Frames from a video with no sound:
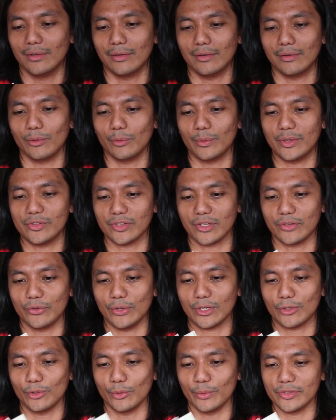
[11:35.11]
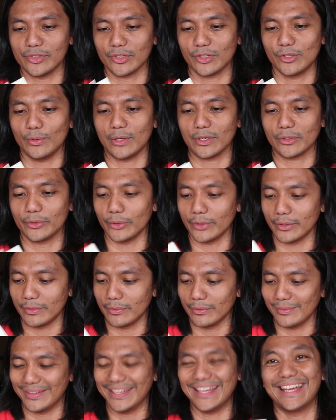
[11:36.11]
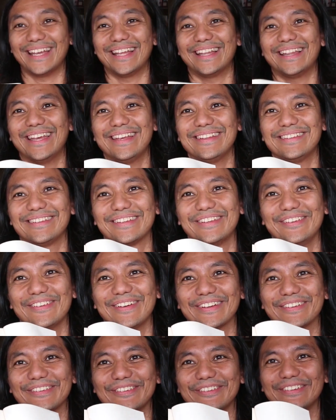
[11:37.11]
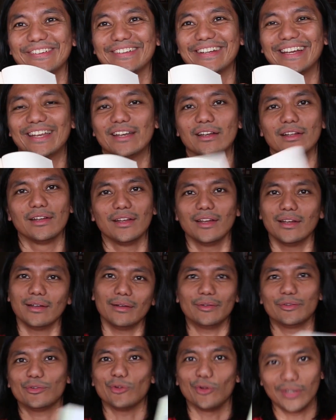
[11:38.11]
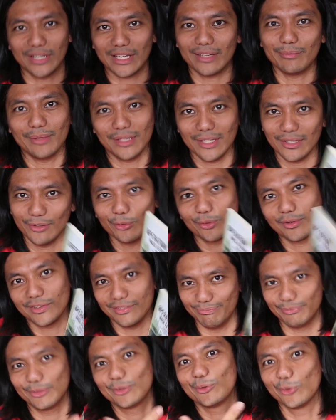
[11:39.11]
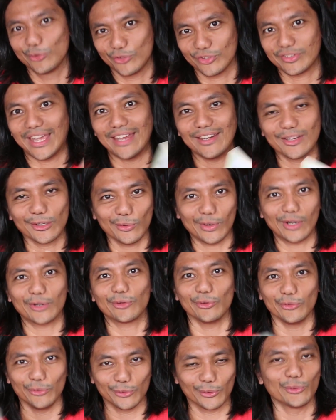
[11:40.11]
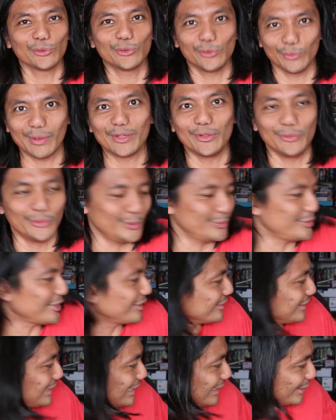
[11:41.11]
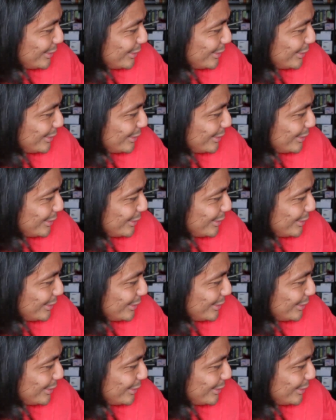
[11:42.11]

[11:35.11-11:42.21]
Oh, where's the QR code? Where's the QR code? Ah, there's the QR code, right? It's online, meaning you scan the QR code, you go to my YouTube channel.